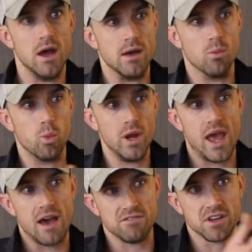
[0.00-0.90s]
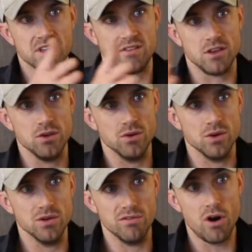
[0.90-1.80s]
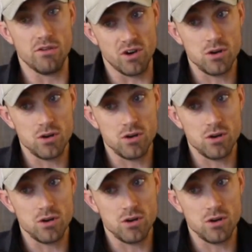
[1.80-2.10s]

and we have to continue to evolve.